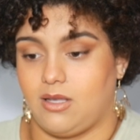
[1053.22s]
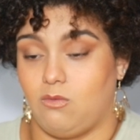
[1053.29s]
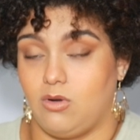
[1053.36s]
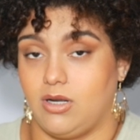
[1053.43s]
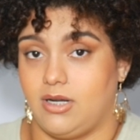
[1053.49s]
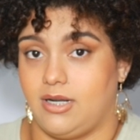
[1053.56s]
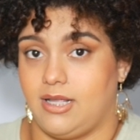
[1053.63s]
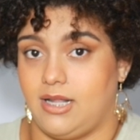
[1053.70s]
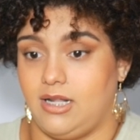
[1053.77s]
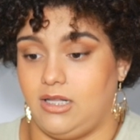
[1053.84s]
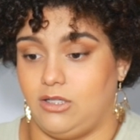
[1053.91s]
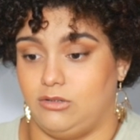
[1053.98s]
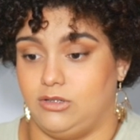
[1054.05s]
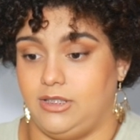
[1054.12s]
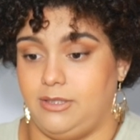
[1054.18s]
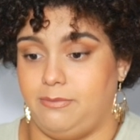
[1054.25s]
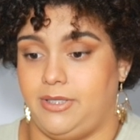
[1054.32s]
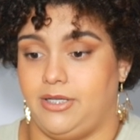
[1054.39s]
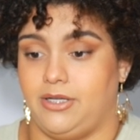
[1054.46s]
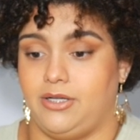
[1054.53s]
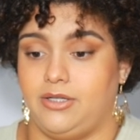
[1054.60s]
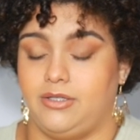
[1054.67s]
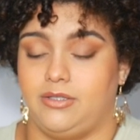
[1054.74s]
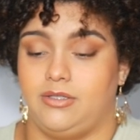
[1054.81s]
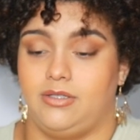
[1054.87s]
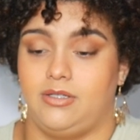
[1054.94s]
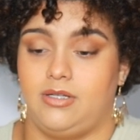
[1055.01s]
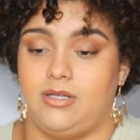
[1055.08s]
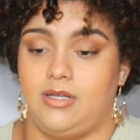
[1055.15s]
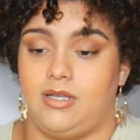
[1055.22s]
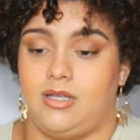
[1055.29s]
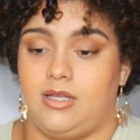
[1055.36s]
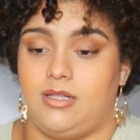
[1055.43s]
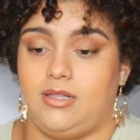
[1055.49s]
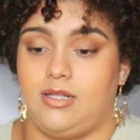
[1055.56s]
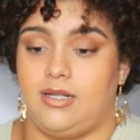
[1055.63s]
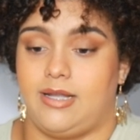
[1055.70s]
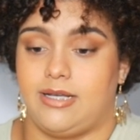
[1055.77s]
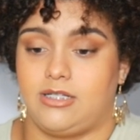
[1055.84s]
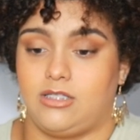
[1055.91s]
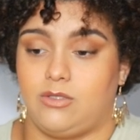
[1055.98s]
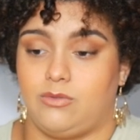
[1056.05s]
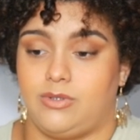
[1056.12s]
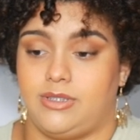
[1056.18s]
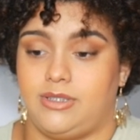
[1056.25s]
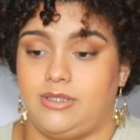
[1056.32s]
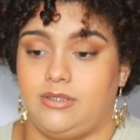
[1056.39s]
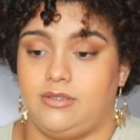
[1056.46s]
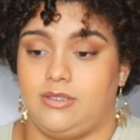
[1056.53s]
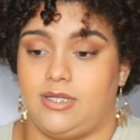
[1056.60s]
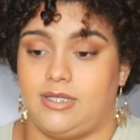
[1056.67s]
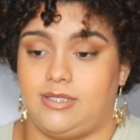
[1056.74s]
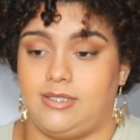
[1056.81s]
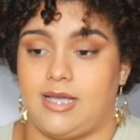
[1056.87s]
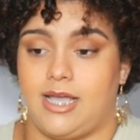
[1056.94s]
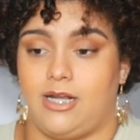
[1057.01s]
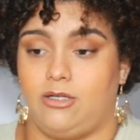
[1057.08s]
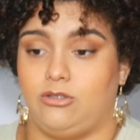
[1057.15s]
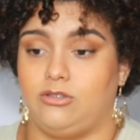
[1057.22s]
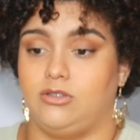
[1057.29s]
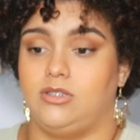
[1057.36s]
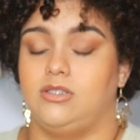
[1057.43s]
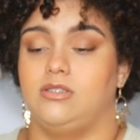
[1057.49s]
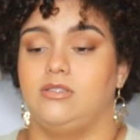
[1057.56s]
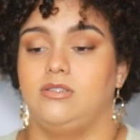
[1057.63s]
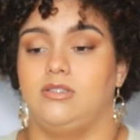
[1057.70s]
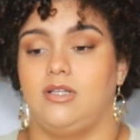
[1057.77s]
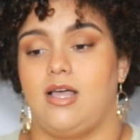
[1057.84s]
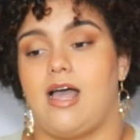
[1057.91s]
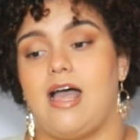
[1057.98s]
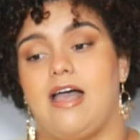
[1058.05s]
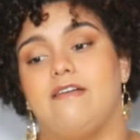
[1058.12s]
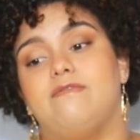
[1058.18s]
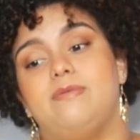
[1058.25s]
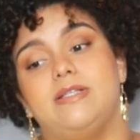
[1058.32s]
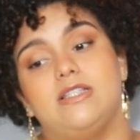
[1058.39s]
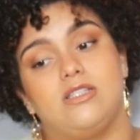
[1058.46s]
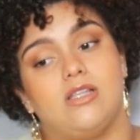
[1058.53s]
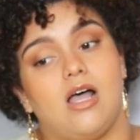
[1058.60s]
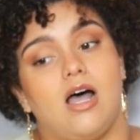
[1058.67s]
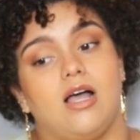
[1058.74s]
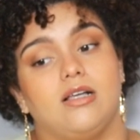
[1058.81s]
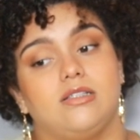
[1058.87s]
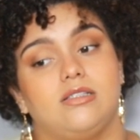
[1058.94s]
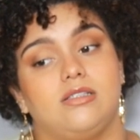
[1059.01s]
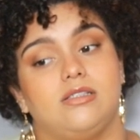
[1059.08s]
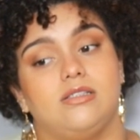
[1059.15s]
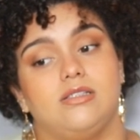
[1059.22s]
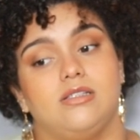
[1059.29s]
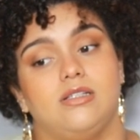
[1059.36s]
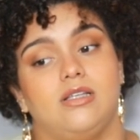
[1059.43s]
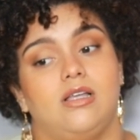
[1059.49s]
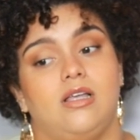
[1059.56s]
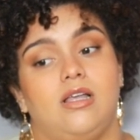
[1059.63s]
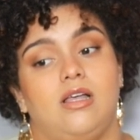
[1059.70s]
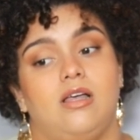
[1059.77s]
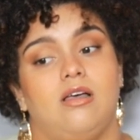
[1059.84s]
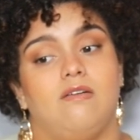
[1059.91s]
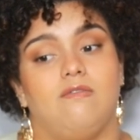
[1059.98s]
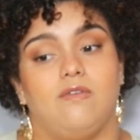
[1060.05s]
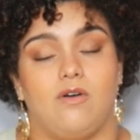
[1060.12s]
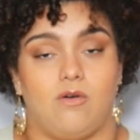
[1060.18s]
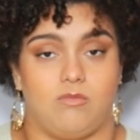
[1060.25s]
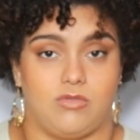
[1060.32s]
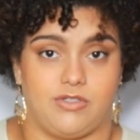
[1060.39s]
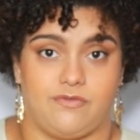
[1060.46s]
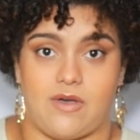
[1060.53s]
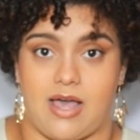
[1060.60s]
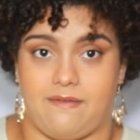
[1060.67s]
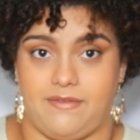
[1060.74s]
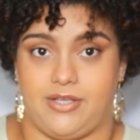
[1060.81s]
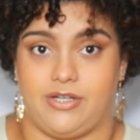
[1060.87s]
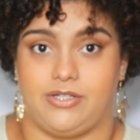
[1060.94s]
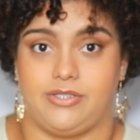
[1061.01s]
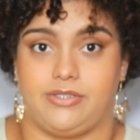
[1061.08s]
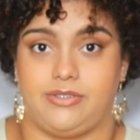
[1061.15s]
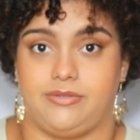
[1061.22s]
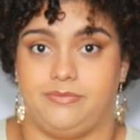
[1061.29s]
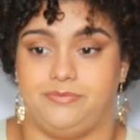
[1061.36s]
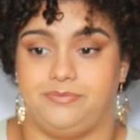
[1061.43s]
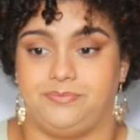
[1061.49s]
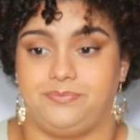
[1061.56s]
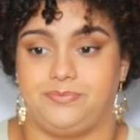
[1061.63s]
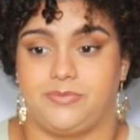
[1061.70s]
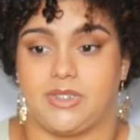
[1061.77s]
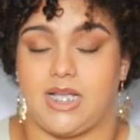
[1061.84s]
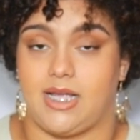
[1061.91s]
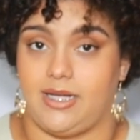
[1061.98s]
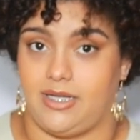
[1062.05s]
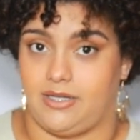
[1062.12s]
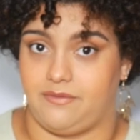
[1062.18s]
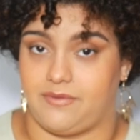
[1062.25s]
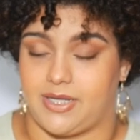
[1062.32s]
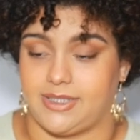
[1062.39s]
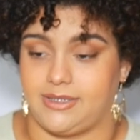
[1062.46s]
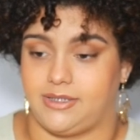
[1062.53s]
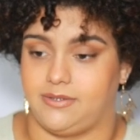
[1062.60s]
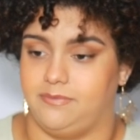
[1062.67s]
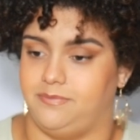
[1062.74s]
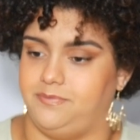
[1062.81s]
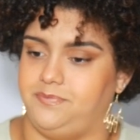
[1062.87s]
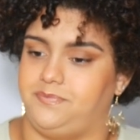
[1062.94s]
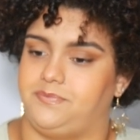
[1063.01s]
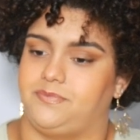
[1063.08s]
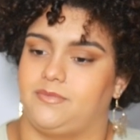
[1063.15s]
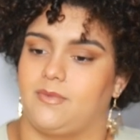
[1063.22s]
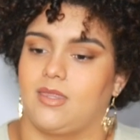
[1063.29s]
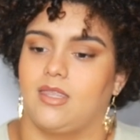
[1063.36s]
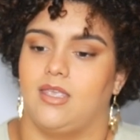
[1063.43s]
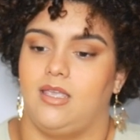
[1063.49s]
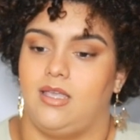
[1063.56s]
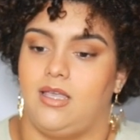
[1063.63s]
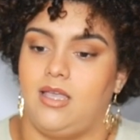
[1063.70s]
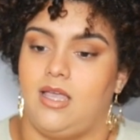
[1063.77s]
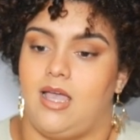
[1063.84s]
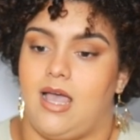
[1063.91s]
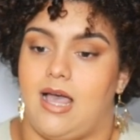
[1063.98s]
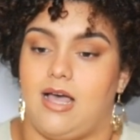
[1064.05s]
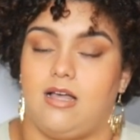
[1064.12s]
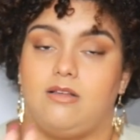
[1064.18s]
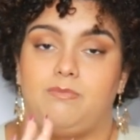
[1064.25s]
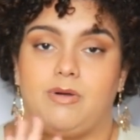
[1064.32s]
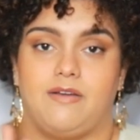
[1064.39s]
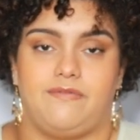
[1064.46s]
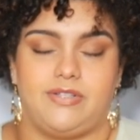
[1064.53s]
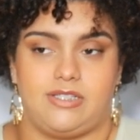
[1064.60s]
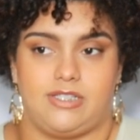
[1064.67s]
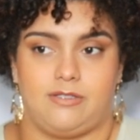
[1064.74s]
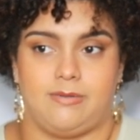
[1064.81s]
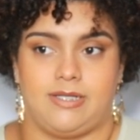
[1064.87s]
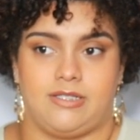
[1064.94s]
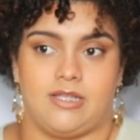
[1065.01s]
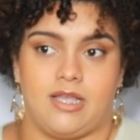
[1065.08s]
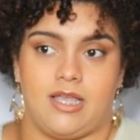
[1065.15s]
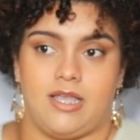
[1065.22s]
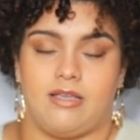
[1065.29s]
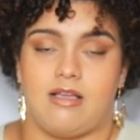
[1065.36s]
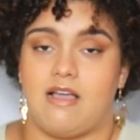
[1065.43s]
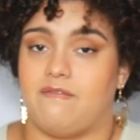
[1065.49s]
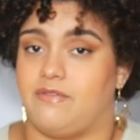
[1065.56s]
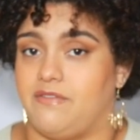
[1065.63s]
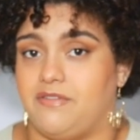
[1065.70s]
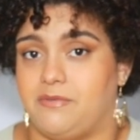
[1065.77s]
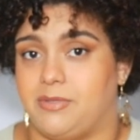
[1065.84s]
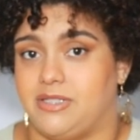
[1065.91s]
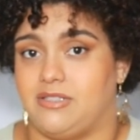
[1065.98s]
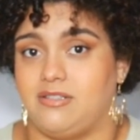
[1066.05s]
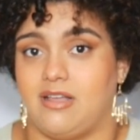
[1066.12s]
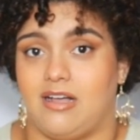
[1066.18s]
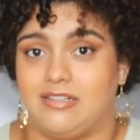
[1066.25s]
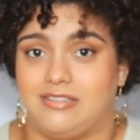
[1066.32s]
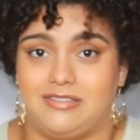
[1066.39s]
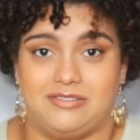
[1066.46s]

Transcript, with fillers: We're gonna get a little deep here. The next one is titled I've Been Stopped for Almost Five Years. I Need Advice. I'll preface this by saying I've never been stalked